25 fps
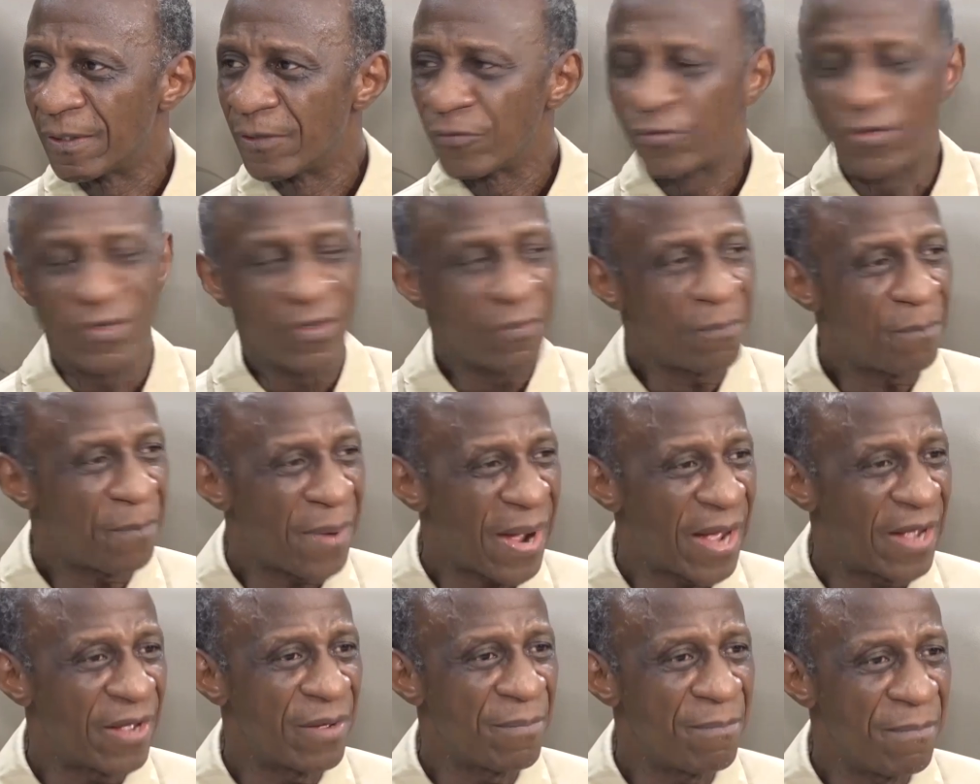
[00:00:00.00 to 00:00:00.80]
to the
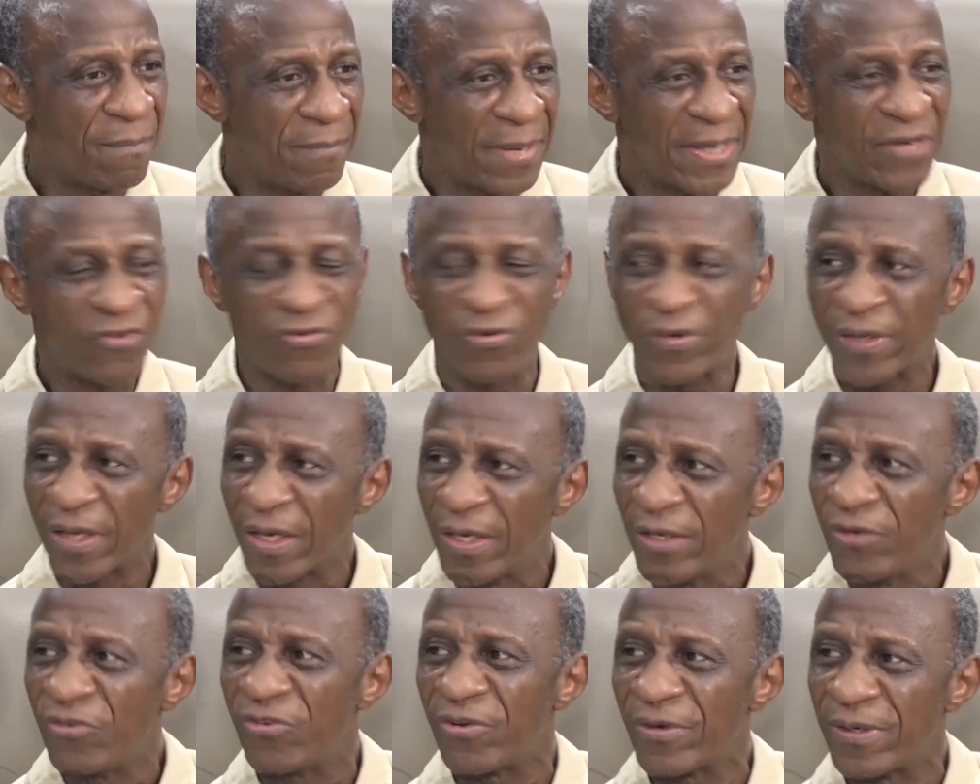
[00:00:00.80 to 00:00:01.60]

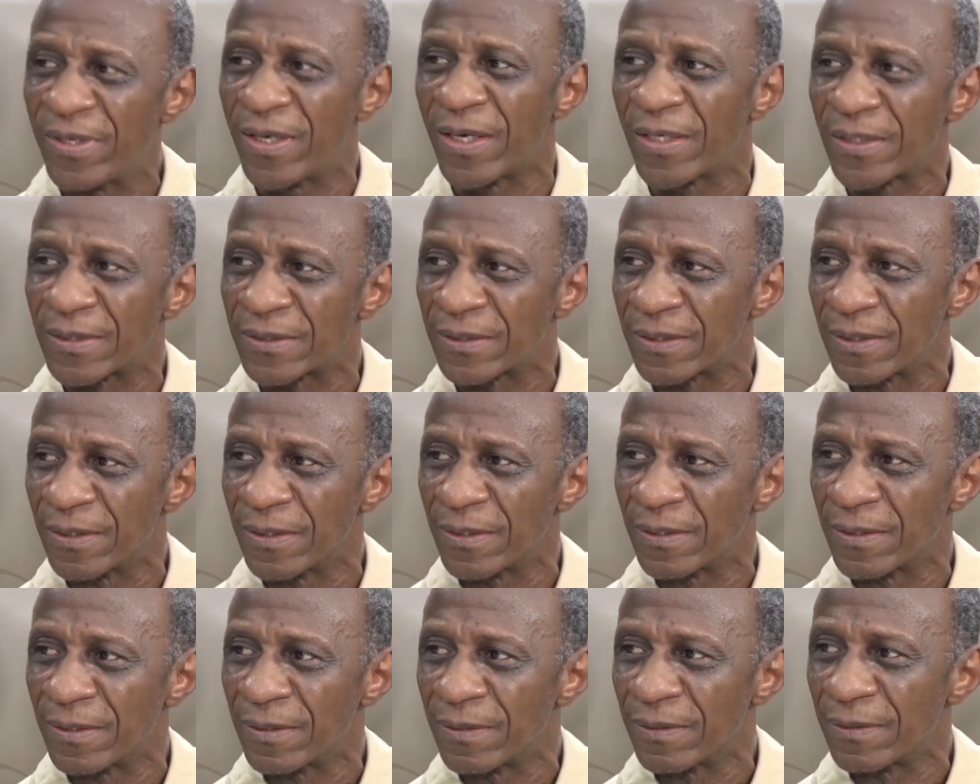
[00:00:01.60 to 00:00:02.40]
biometric engineers,
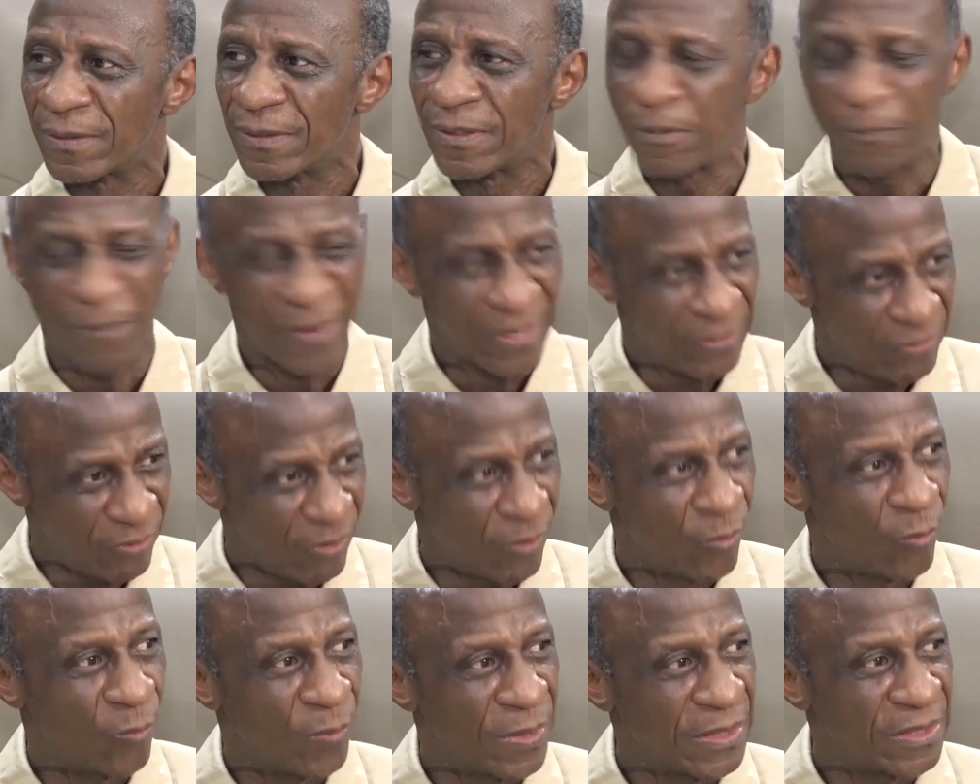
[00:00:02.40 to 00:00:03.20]

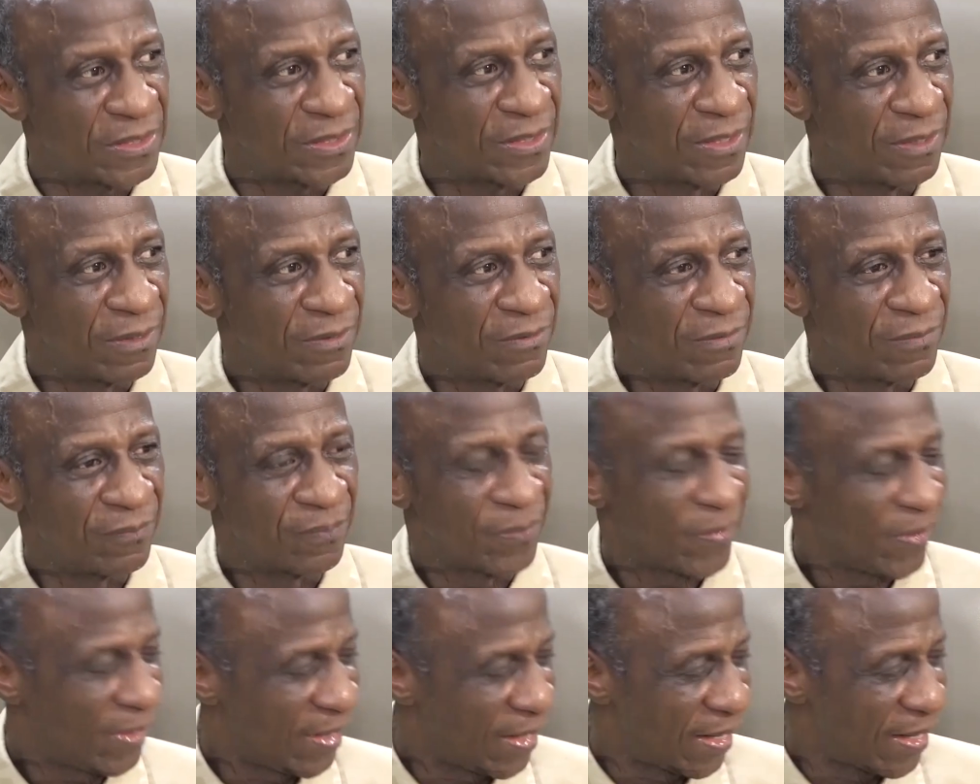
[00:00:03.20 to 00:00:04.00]
depending on which
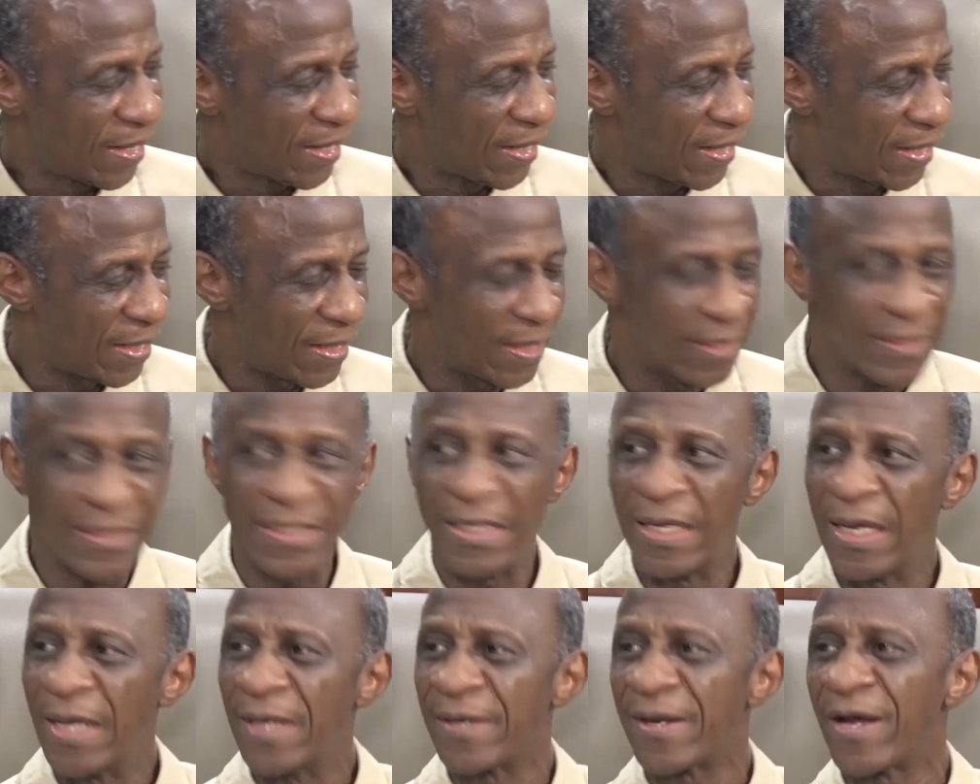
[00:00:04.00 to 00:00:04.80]

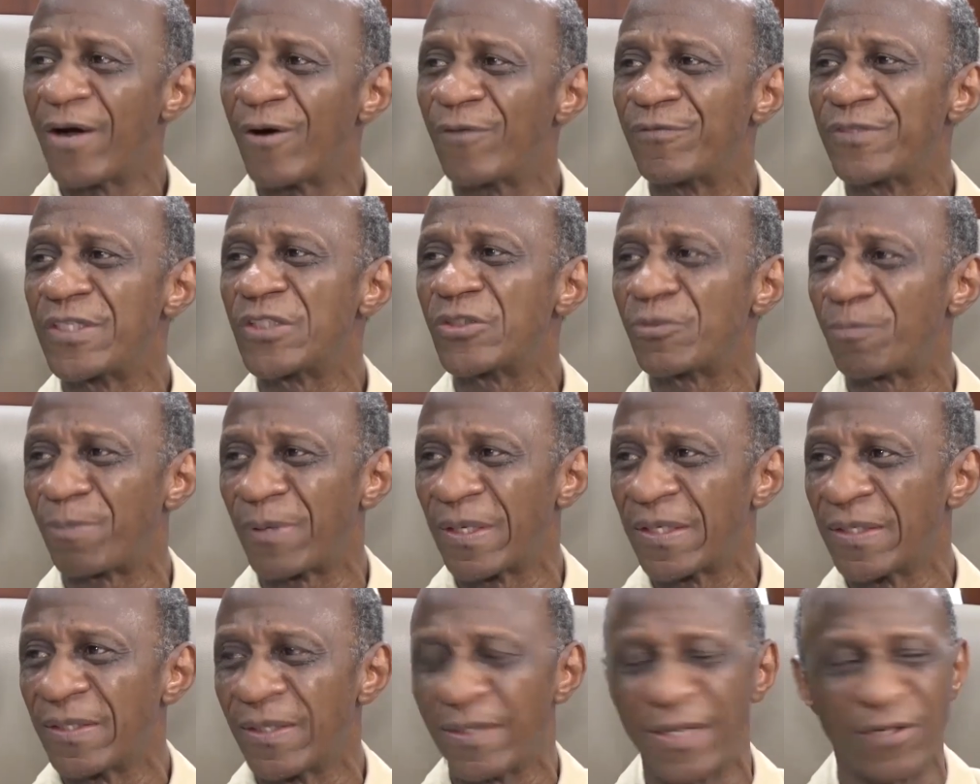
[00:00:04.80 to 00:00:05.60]
area of
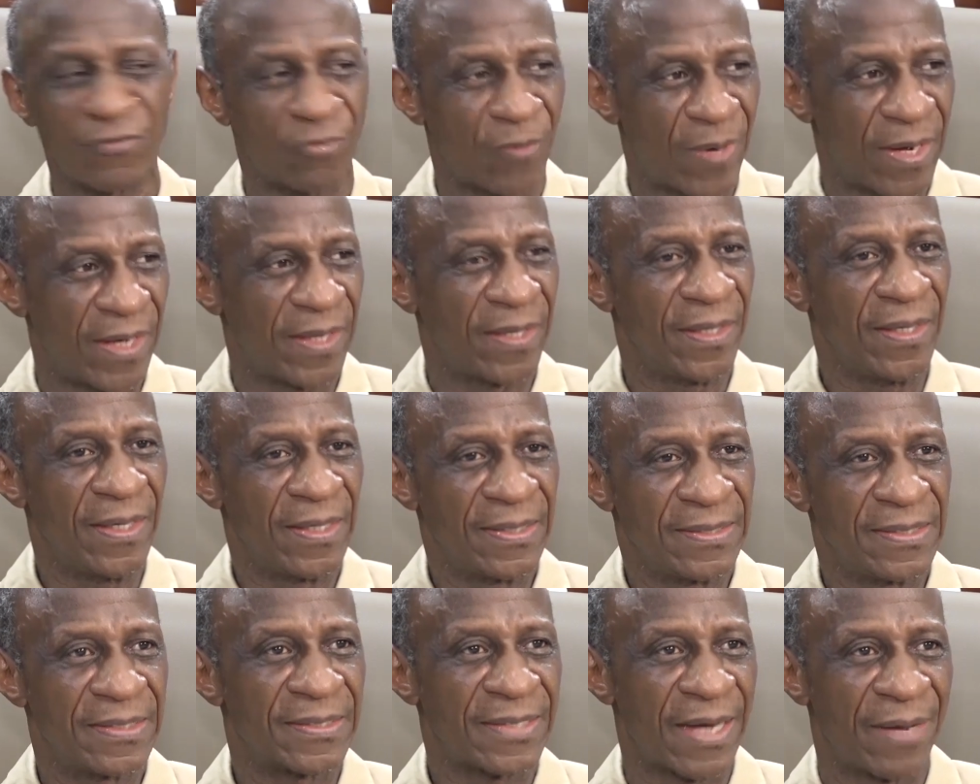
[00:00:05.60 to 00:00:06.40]
discipline. That's why
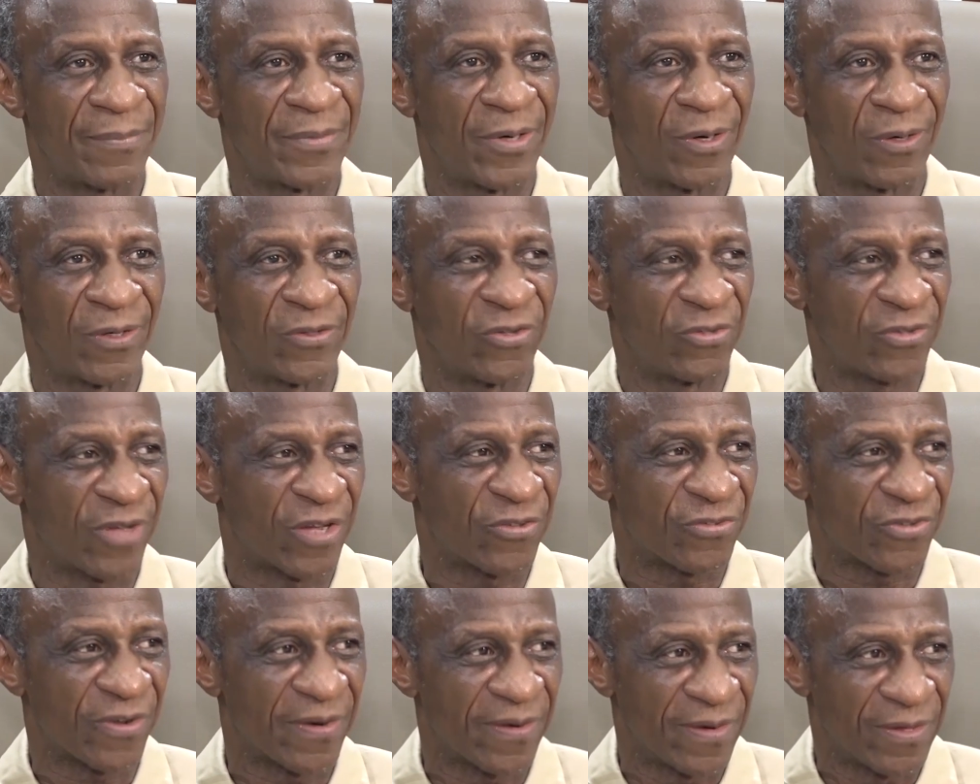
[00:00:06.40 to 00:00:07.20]
the terminologies
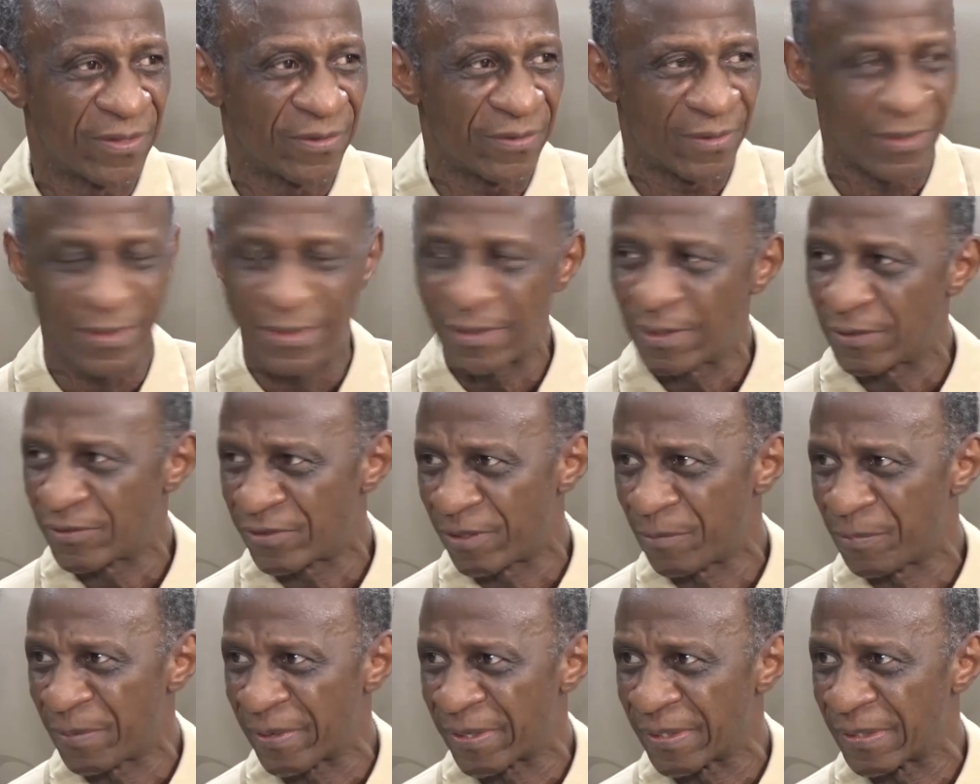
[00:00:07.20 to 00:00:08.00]
are
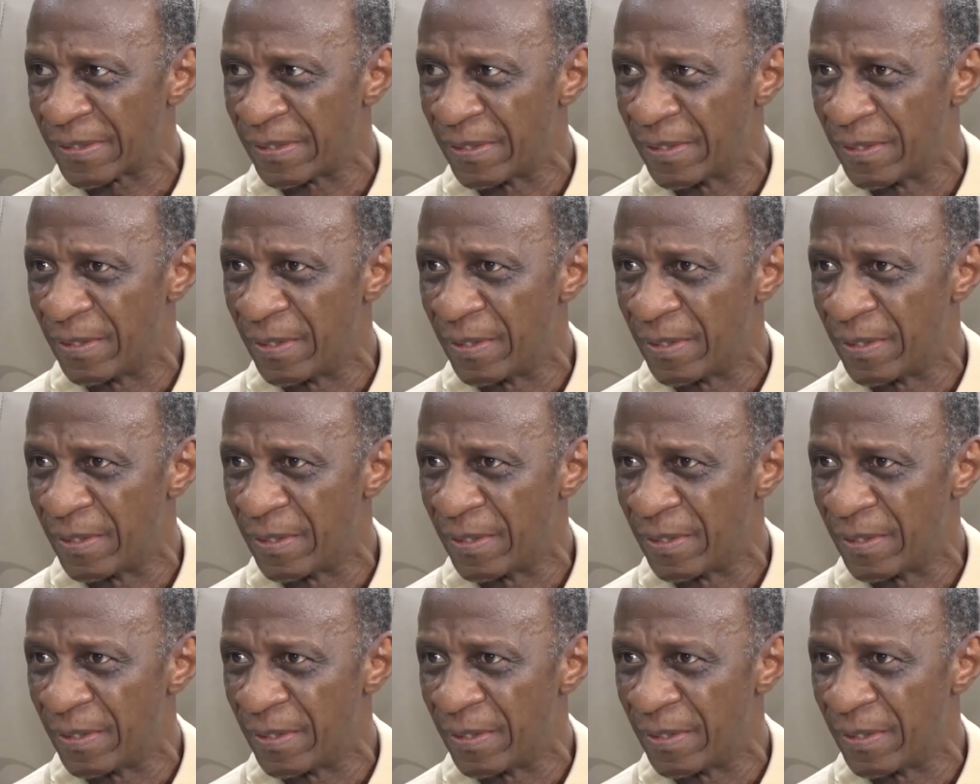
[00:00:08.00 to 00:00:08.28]
separate.